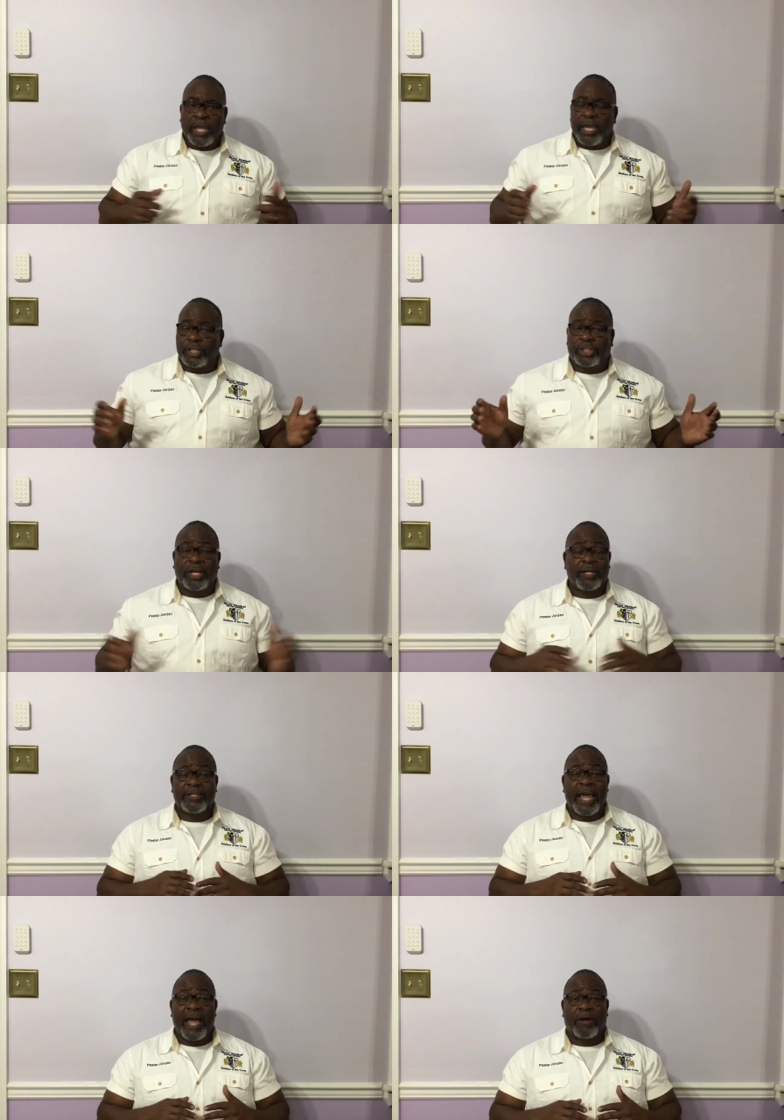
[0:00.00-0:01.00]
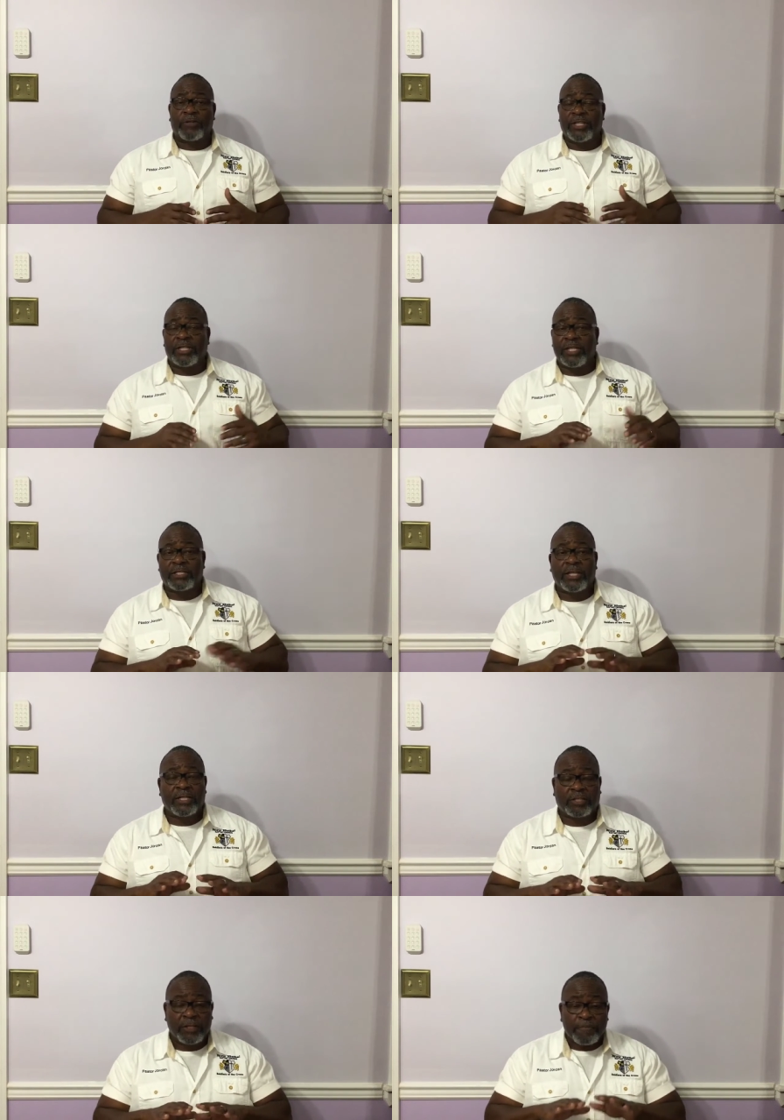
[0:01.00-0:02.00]
is cut down. It is
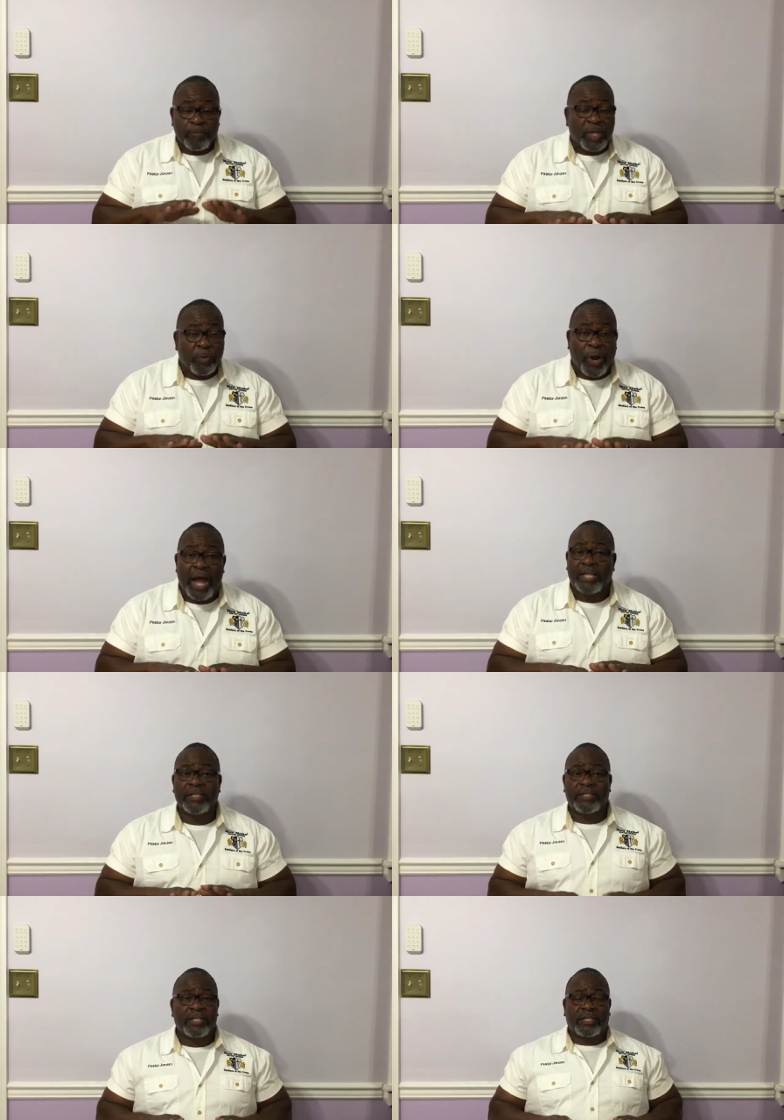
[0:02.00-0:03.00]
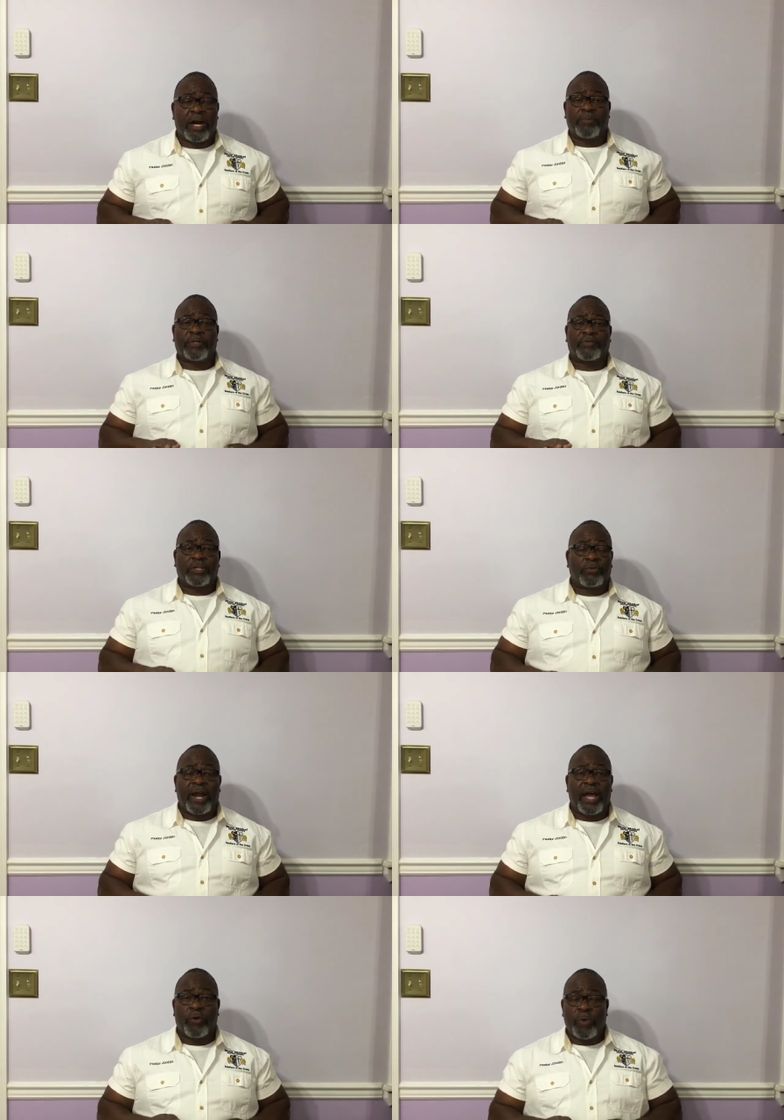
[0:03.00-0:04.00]
it's why does it off the
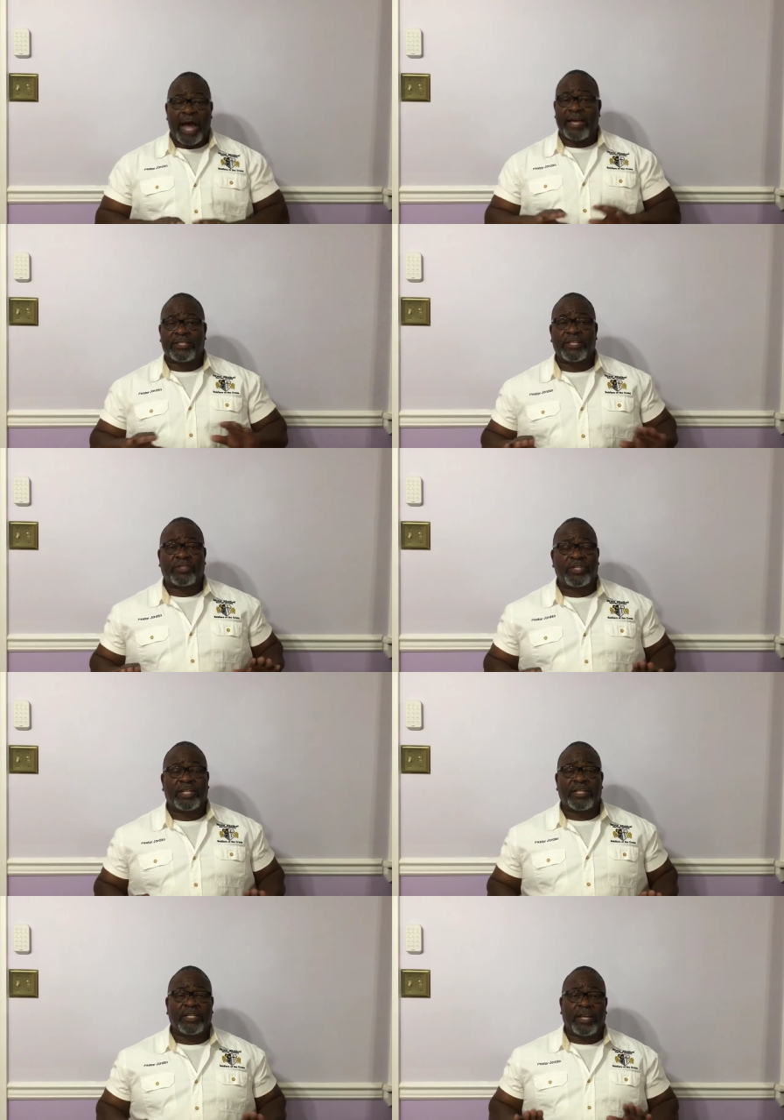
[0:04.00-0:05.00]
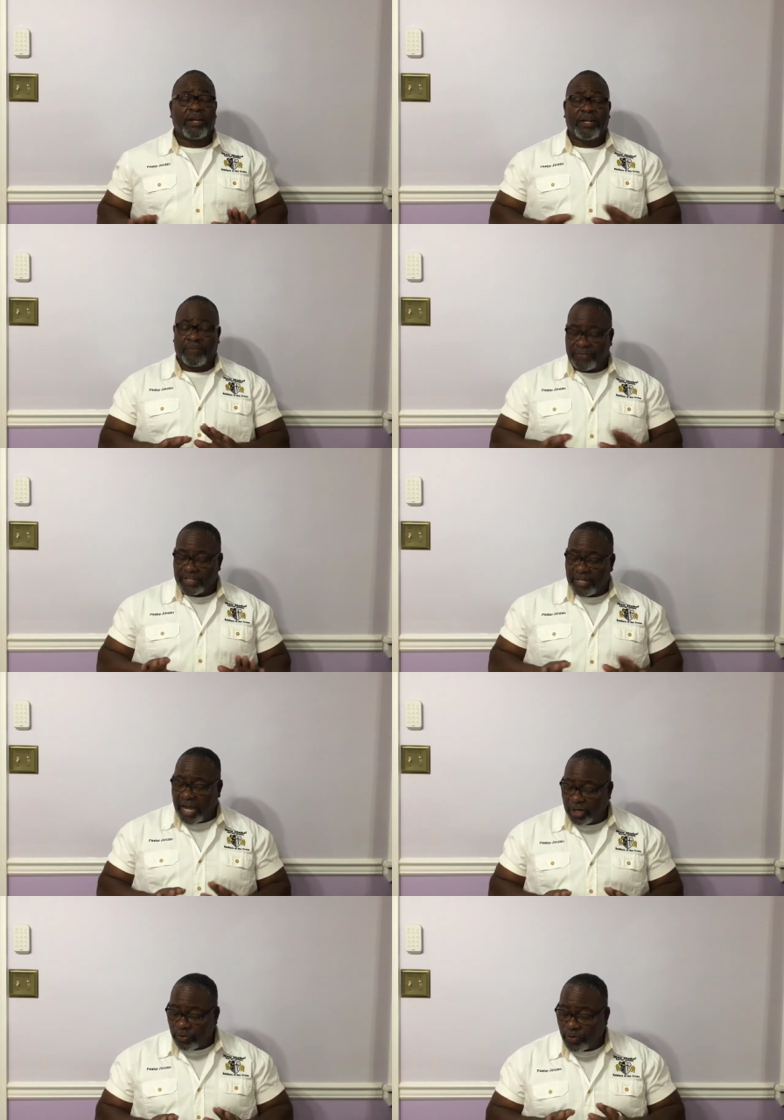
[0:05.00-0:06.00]
ground? Why is it sitting there if it's
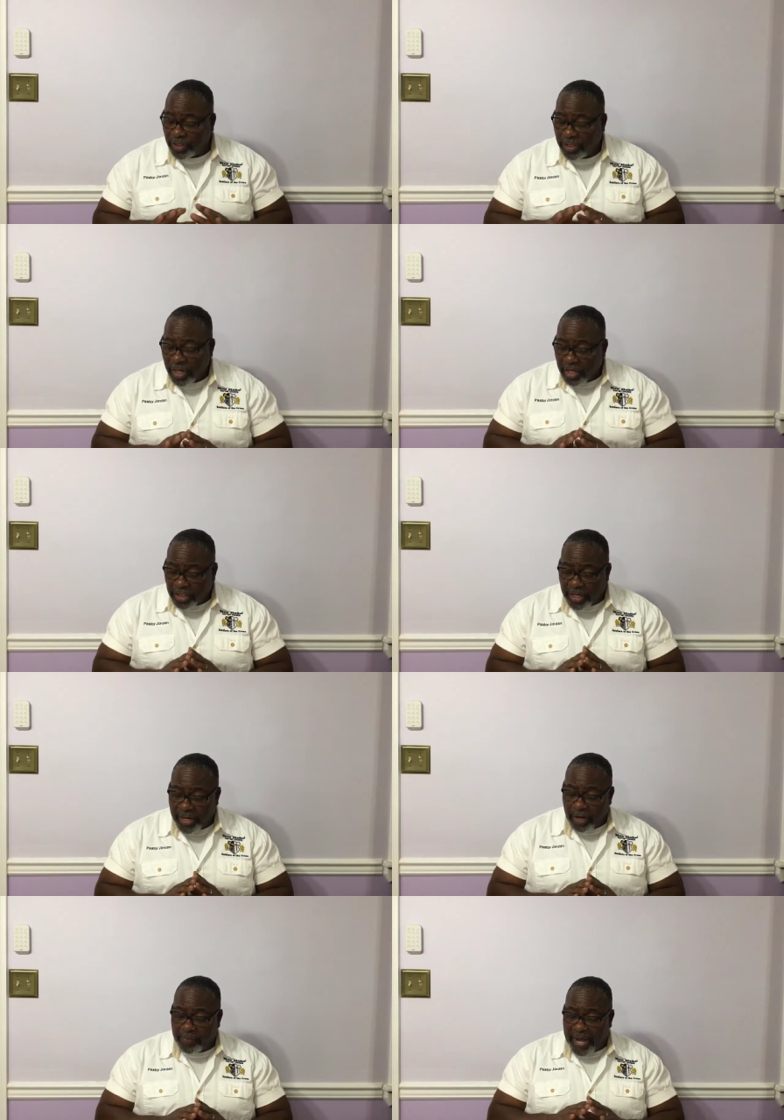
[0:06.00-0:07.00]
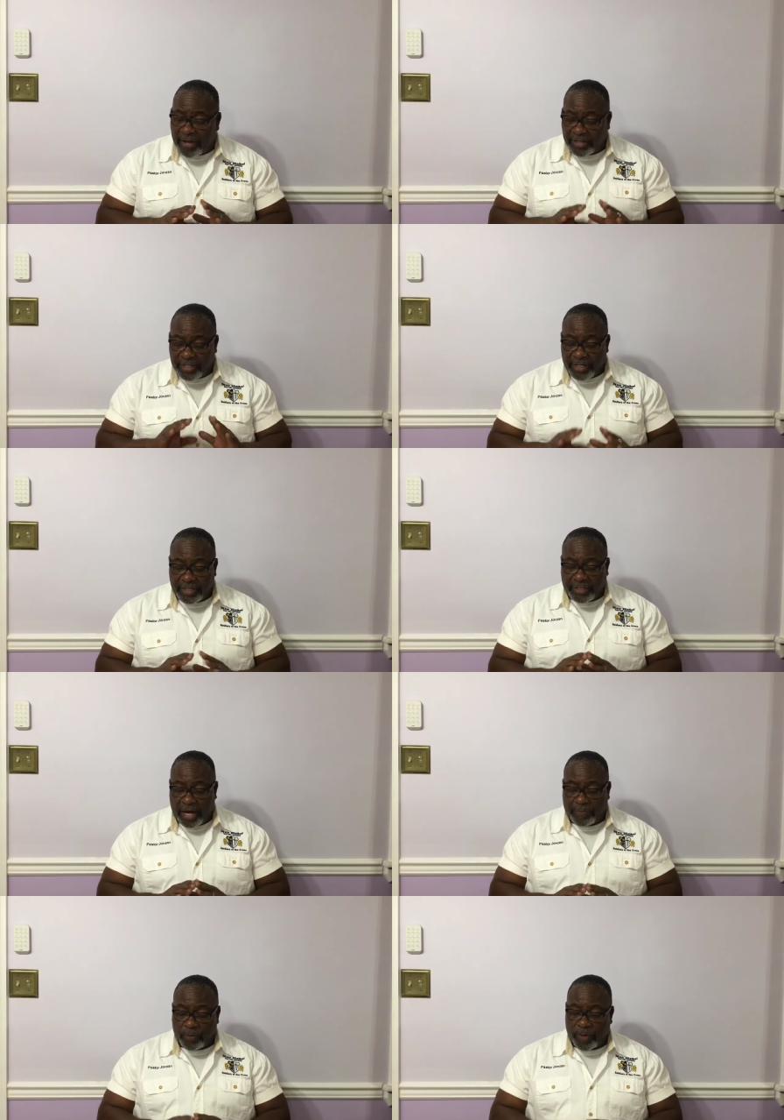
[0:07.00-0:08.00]
not going to help out in any
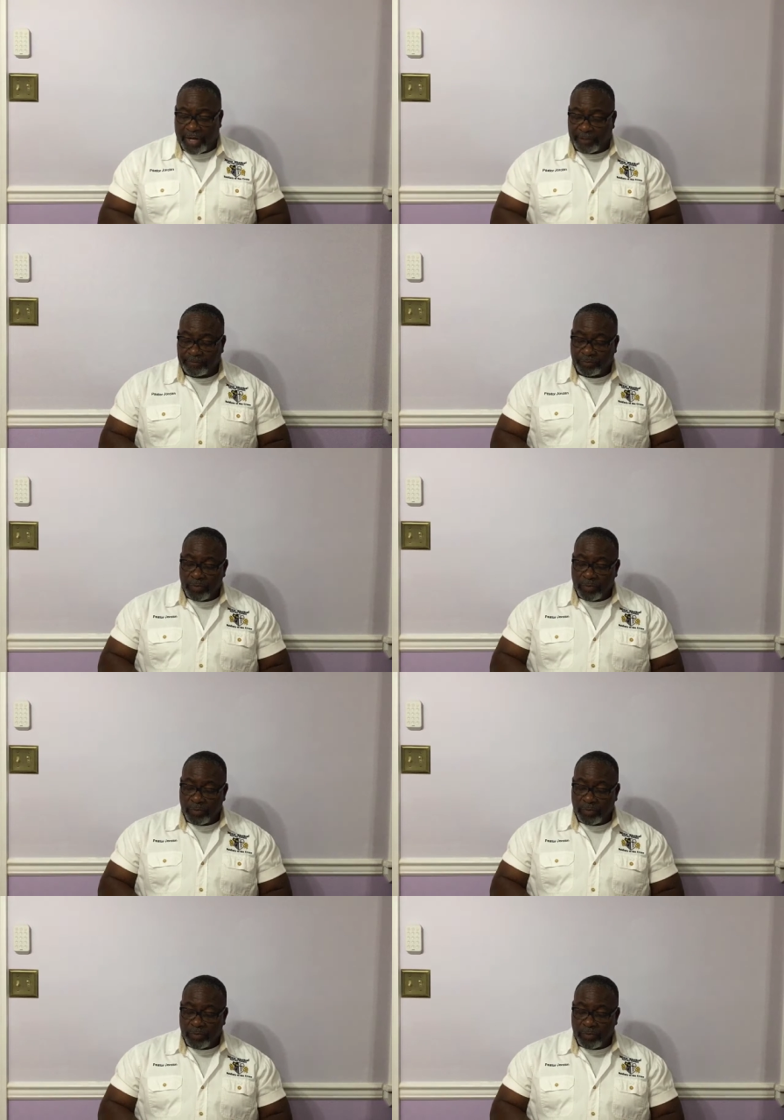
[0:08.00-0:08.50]
type of way?